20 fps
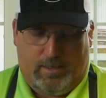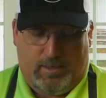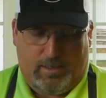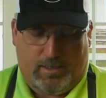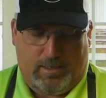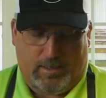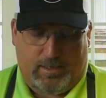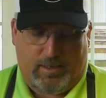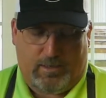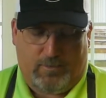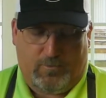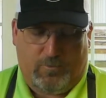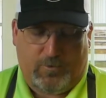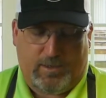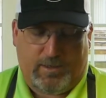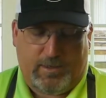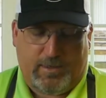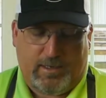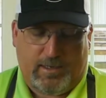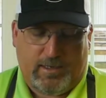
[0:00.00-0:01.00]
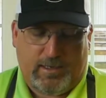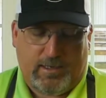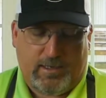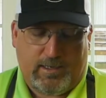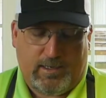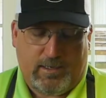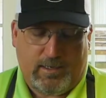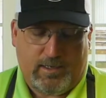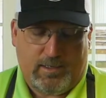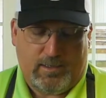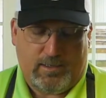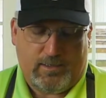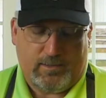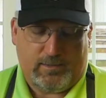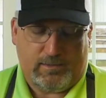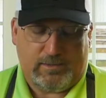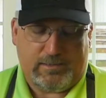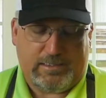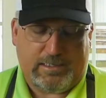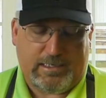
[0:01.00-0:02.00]
with the
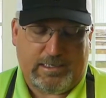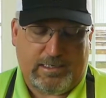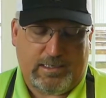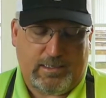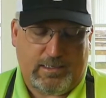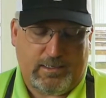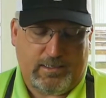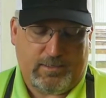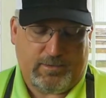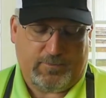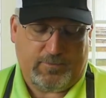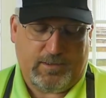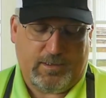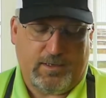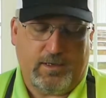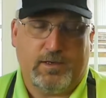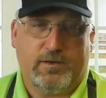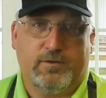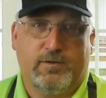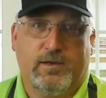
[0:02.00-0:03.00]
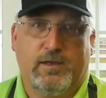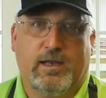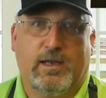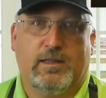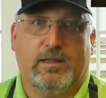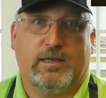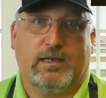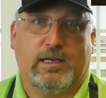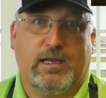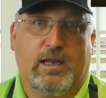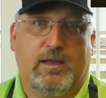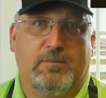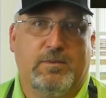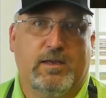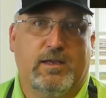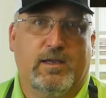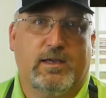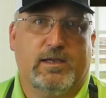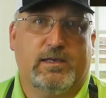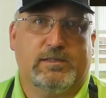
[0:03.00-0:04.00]
D300 and the
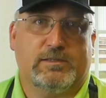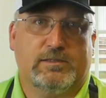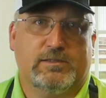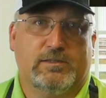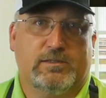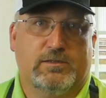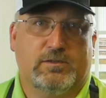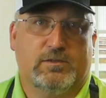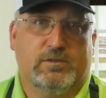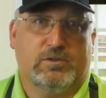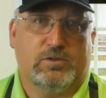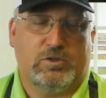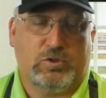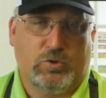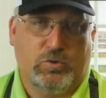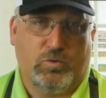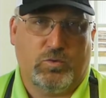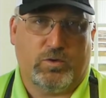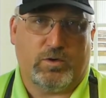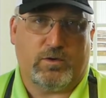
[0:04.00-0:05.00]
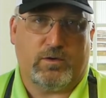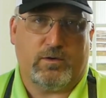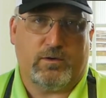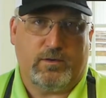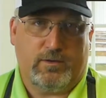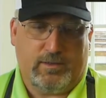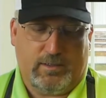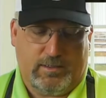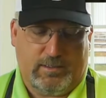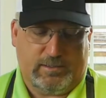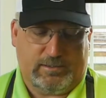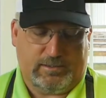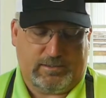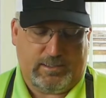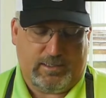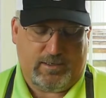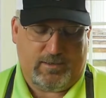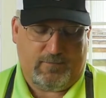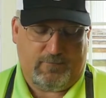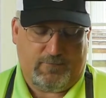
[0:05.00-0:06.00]
KBS Tour and the
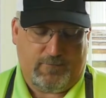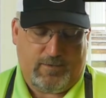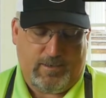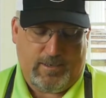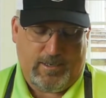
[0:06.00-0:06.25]
Stiff,